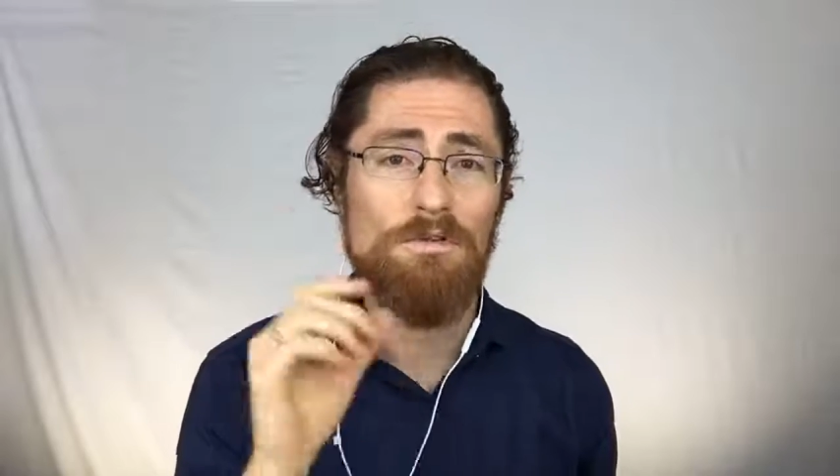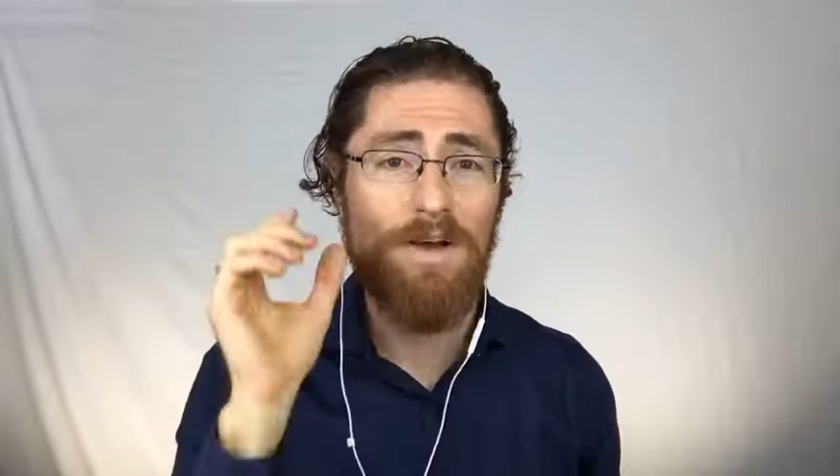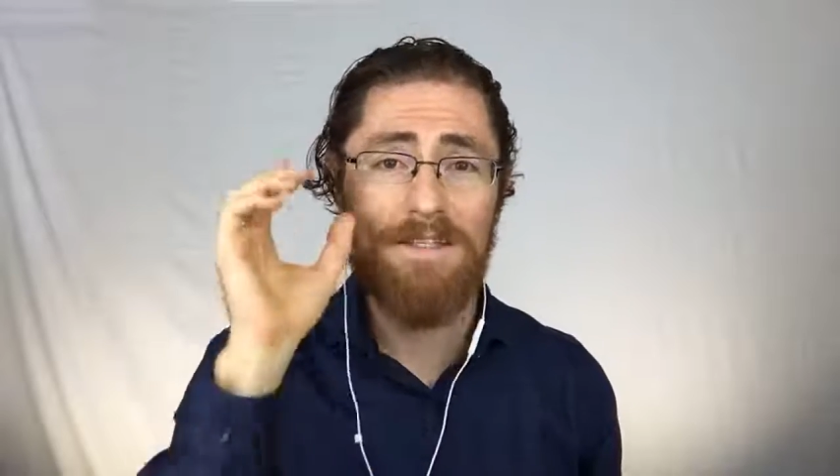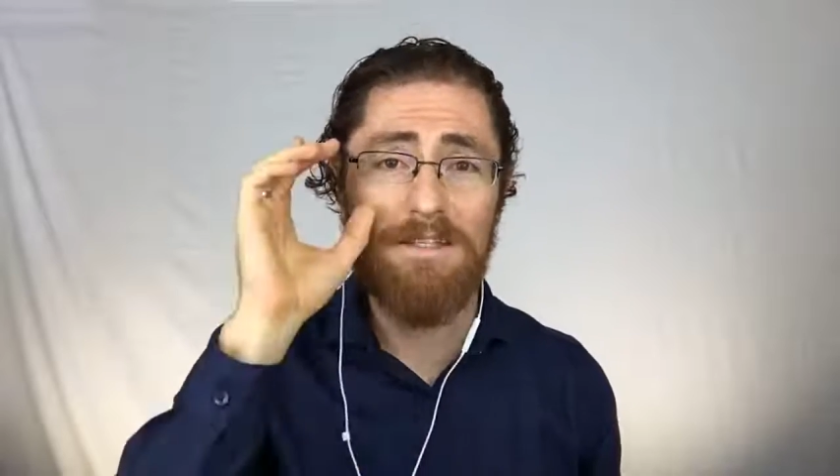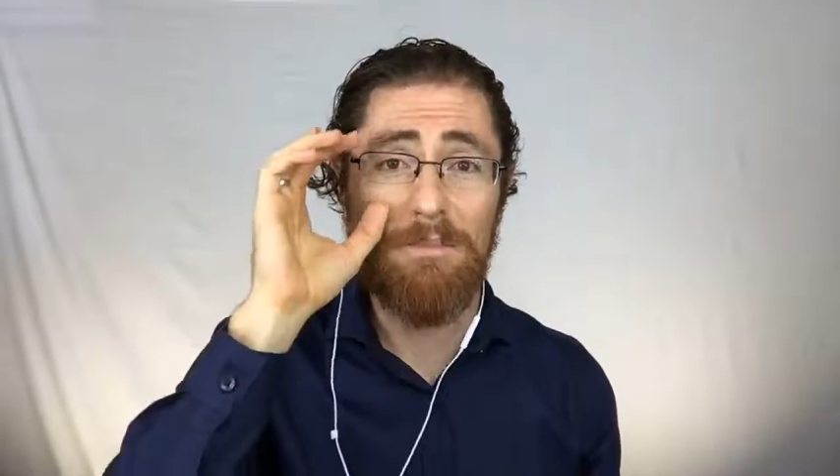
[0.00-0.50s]

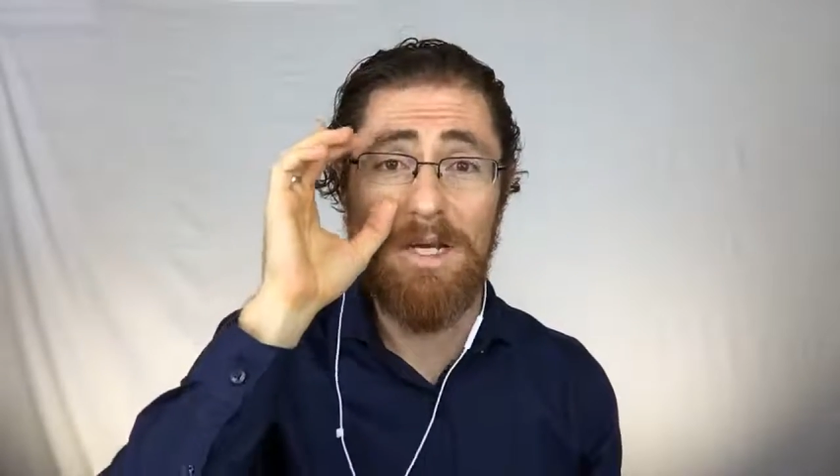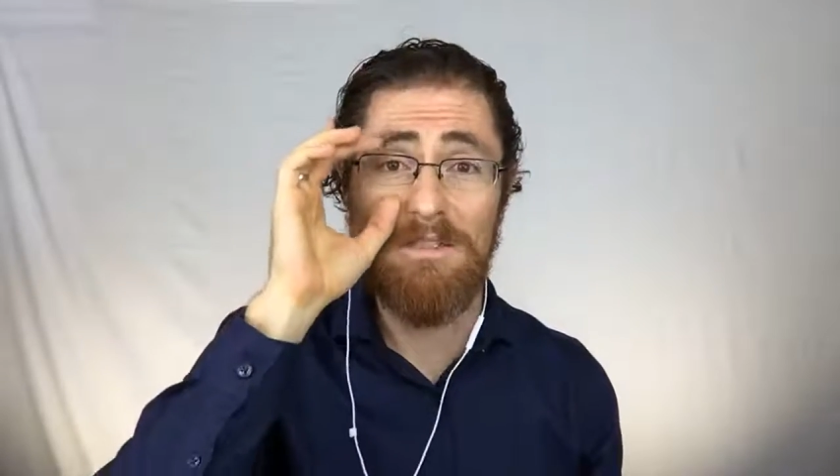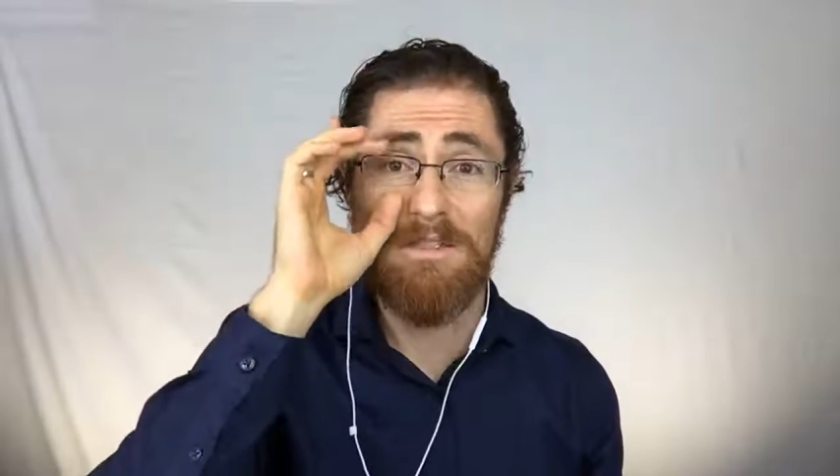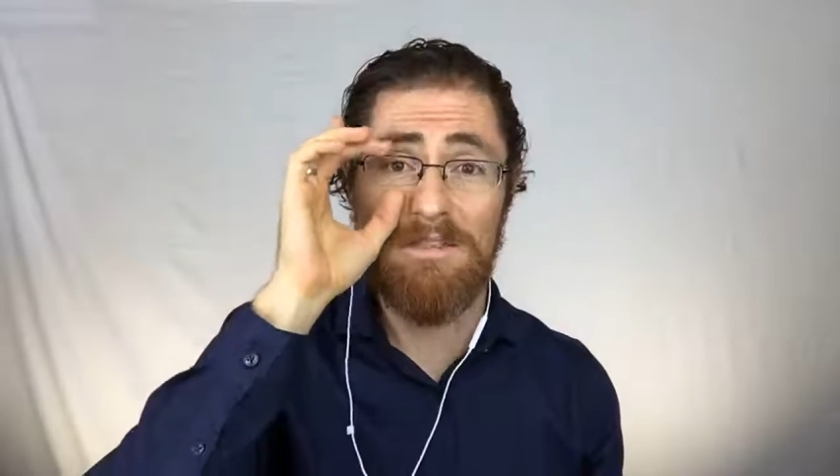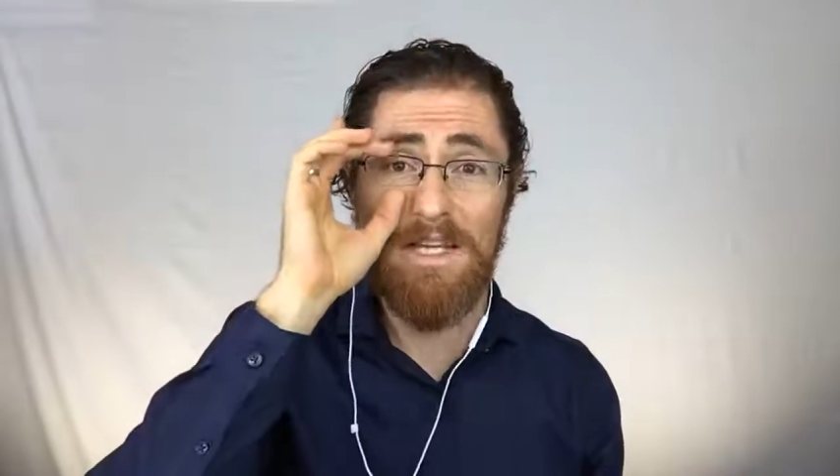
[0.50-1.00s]
Fasting
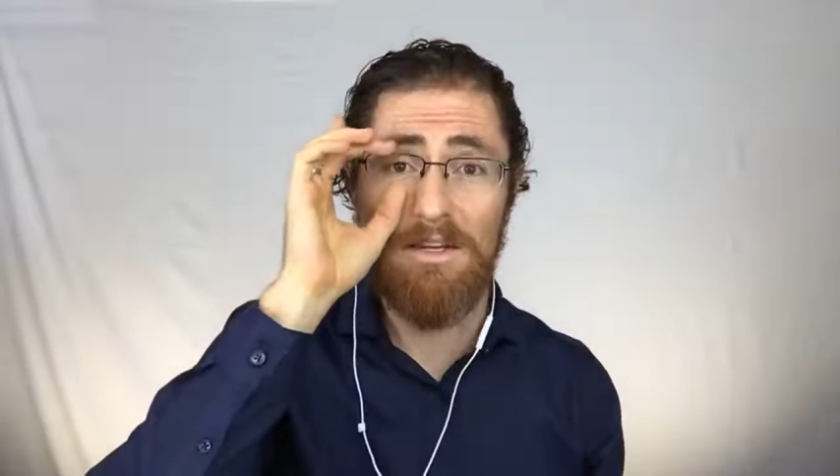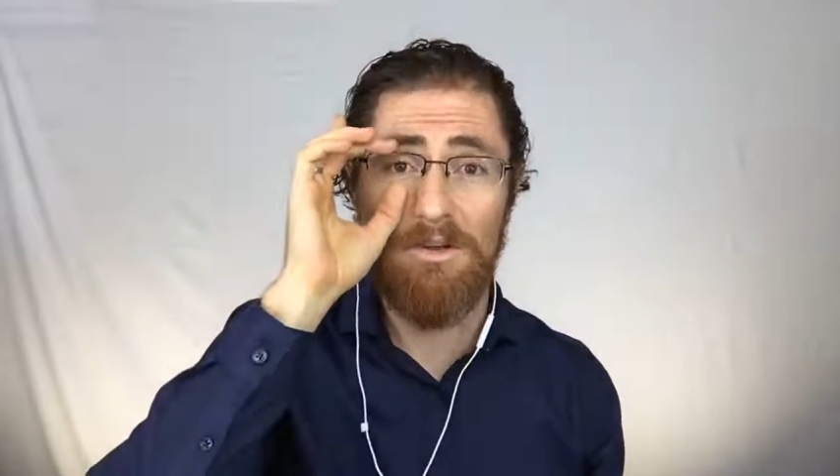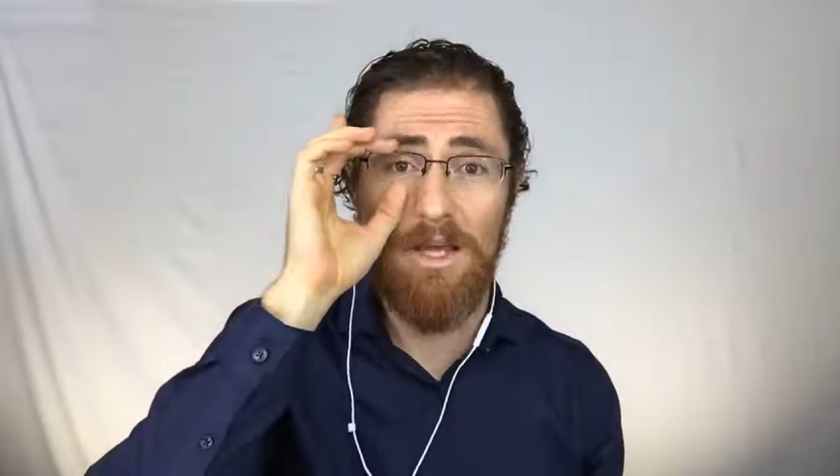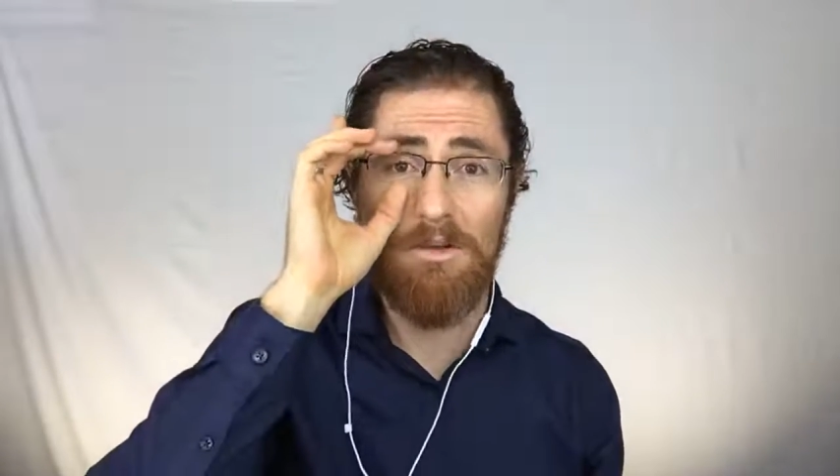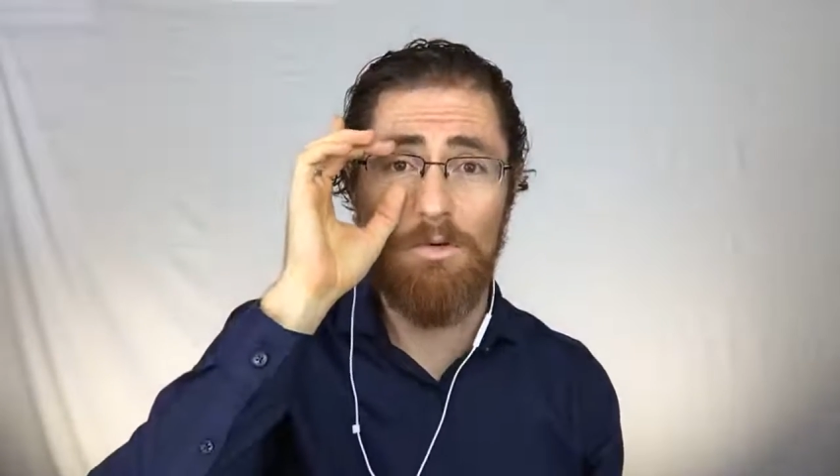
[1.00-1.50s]
patients tend to
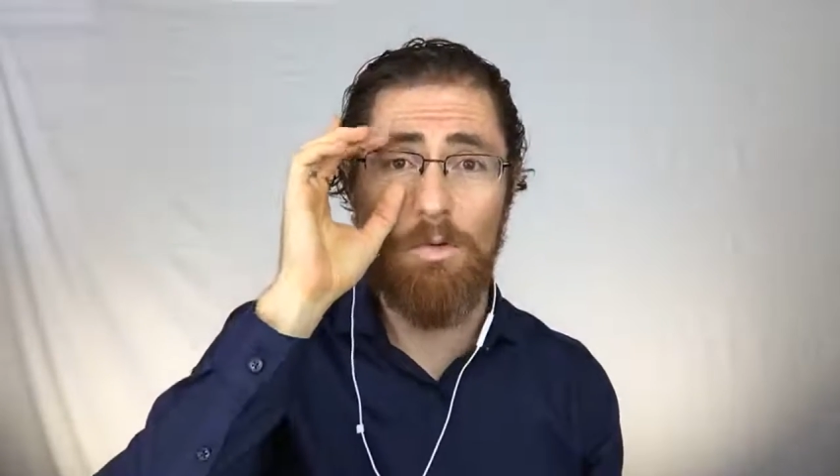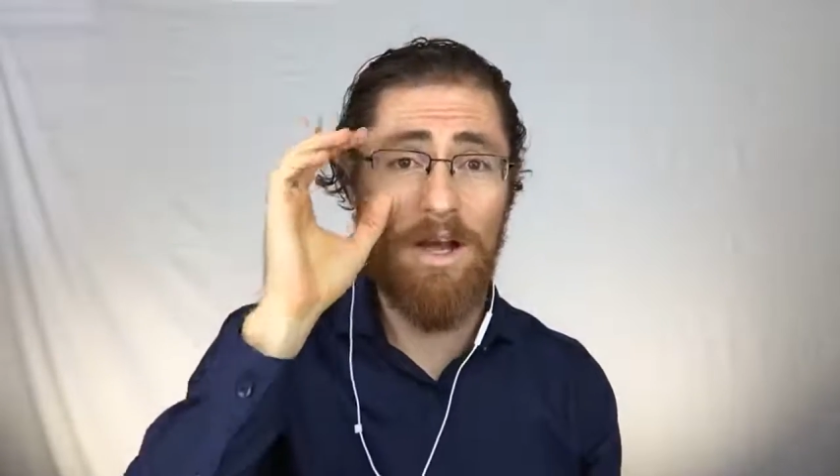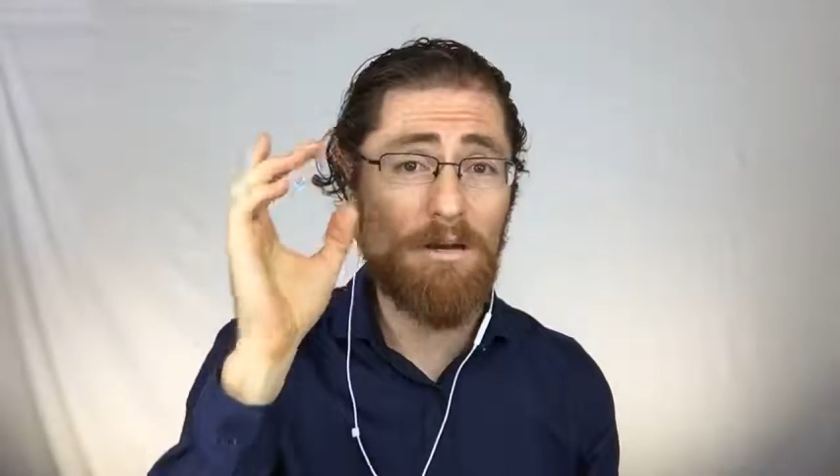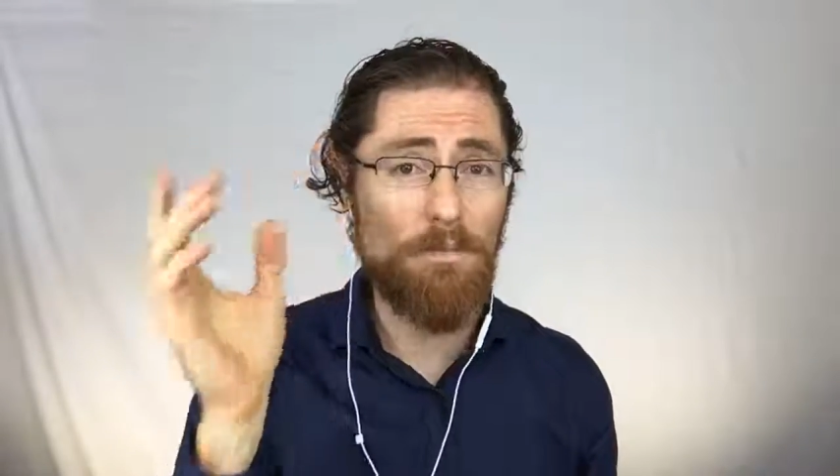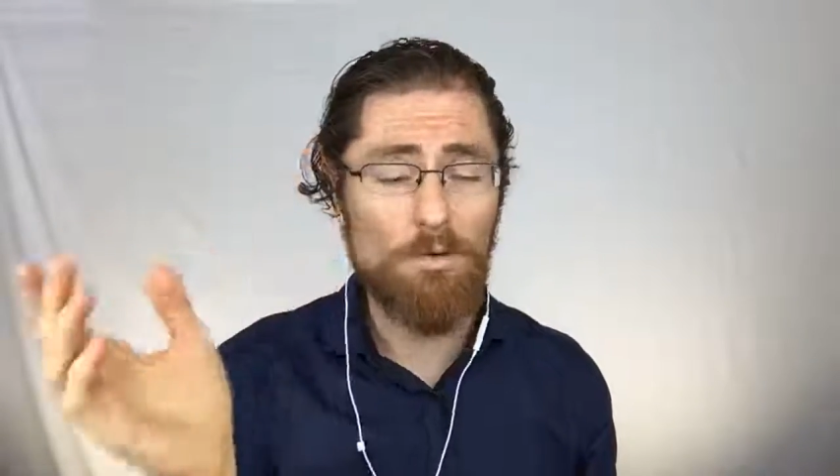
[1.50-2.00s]
get
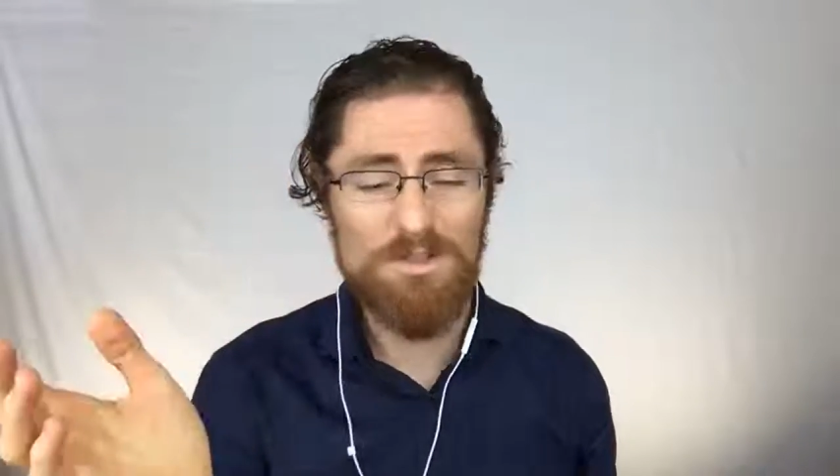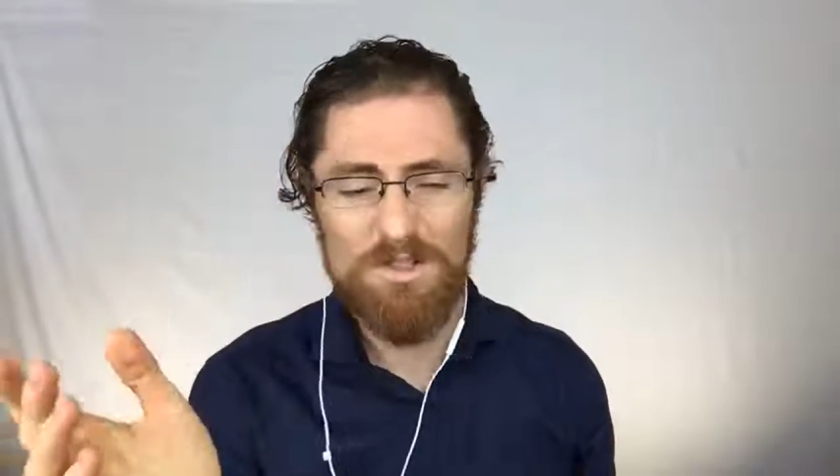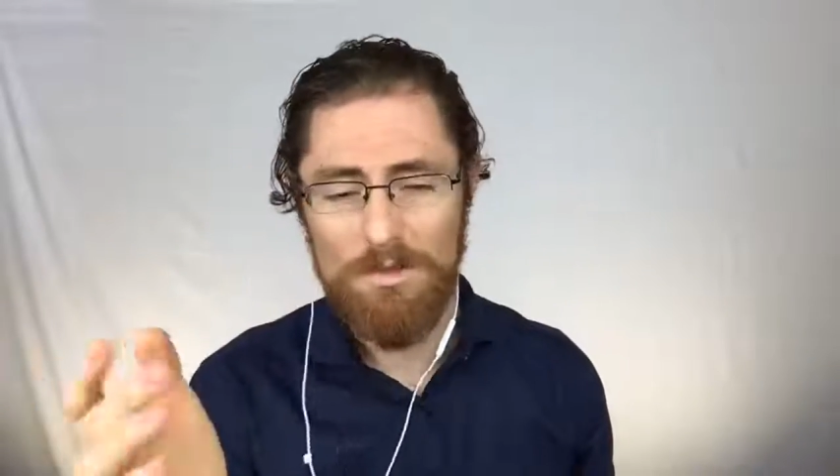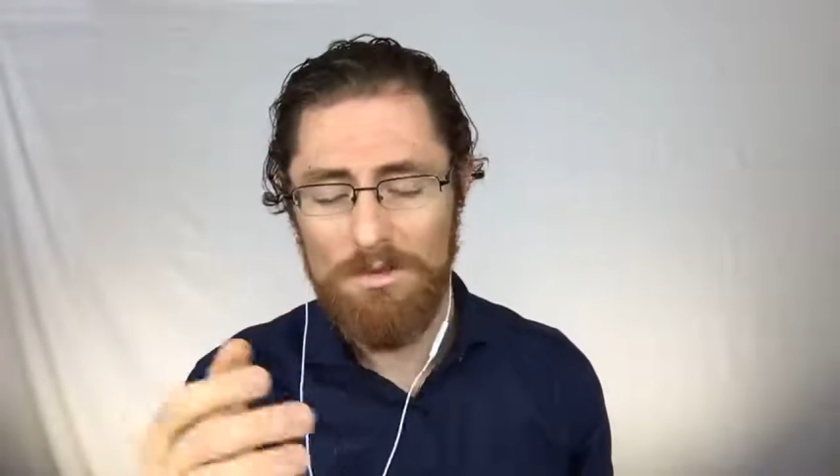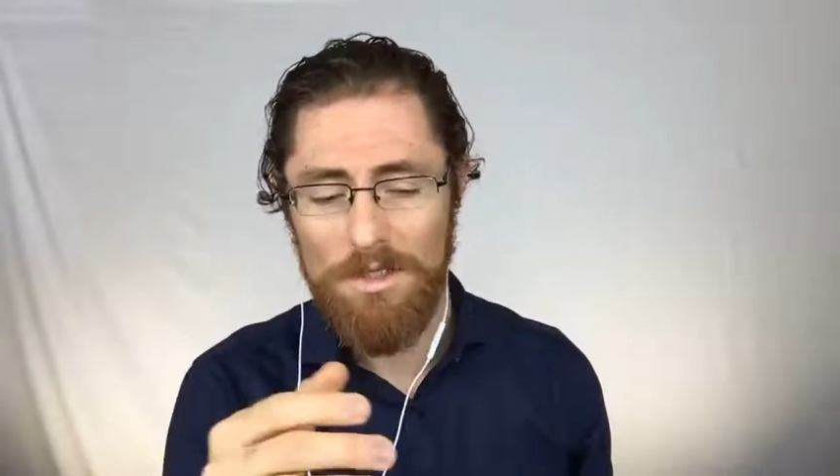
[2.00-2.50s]
quite
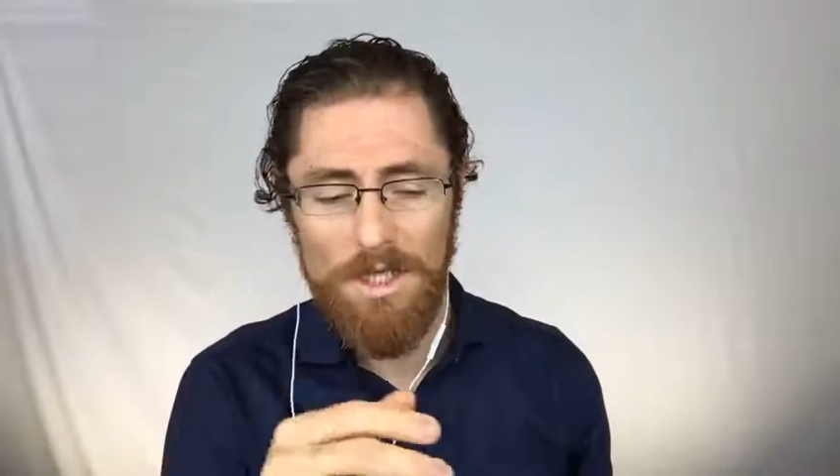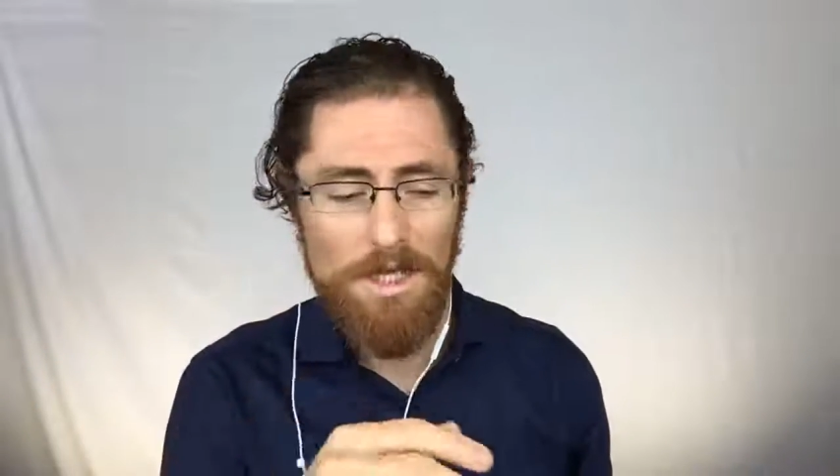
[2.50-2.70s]
emotional